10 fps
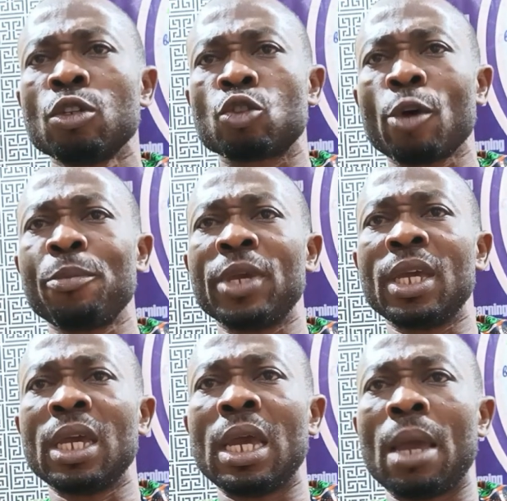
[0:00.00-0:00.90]
to
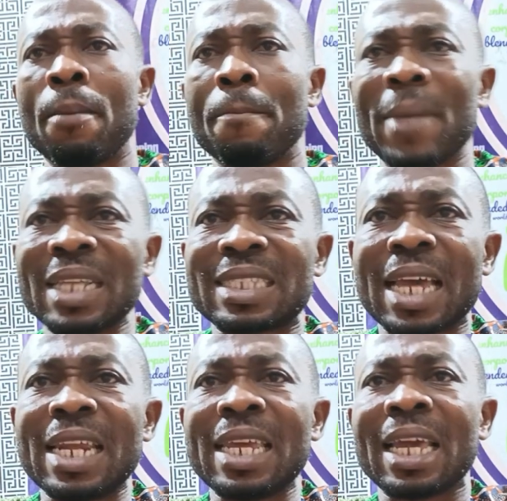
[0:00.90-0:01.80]
be
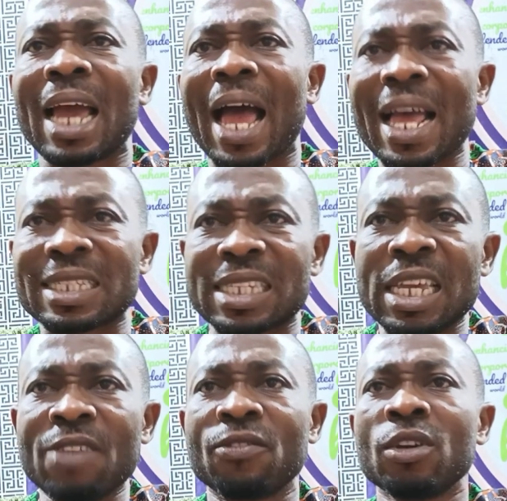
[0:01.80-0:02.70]
mentally
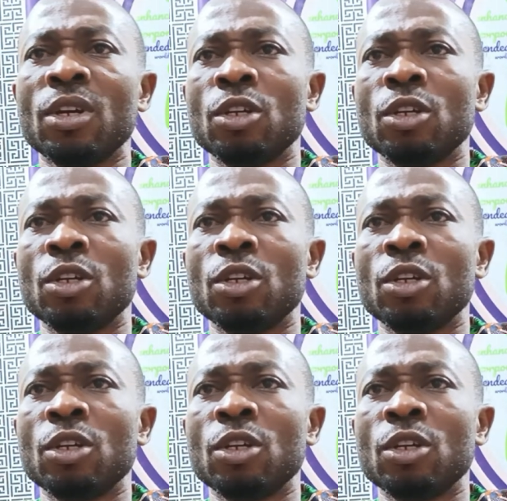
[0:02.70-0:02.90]
active